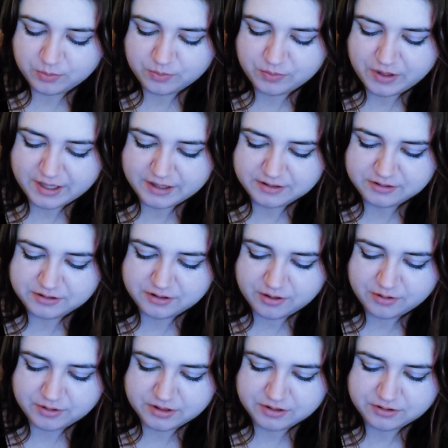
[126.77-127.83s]
That's
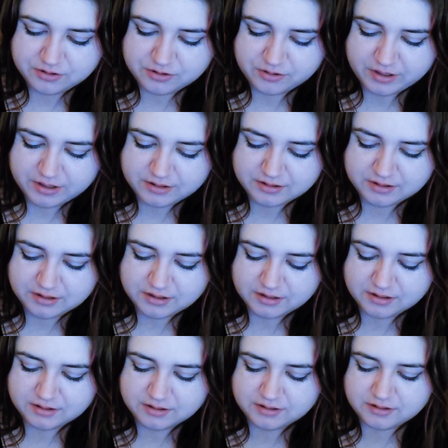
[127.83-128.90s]
so interesting.
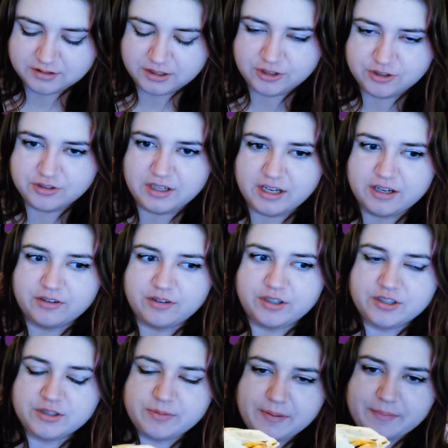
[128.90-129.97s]
Here, I don't know,
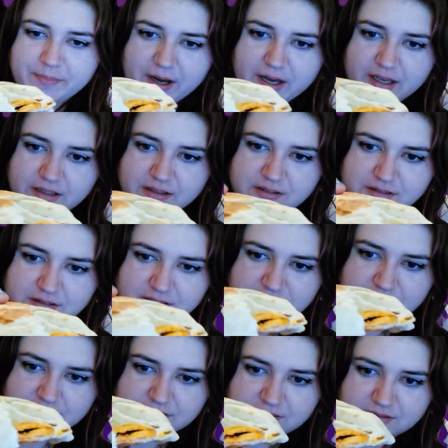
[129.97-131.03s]
here's my bite.
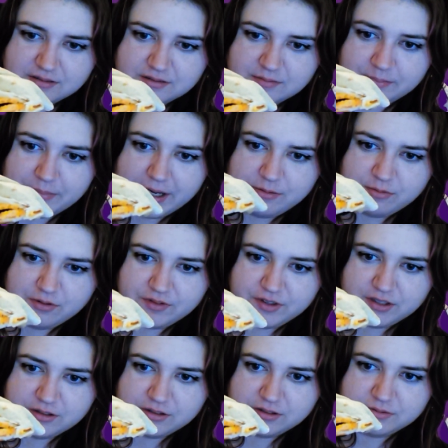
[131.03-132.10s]
Bite
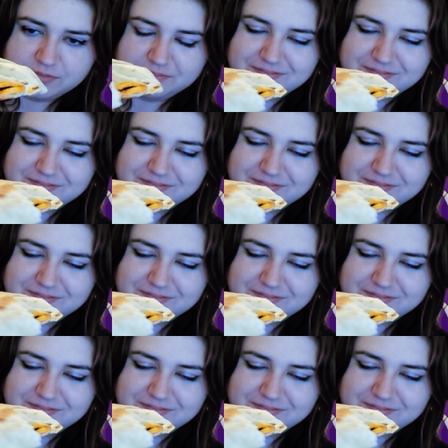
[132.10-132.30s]
reveal.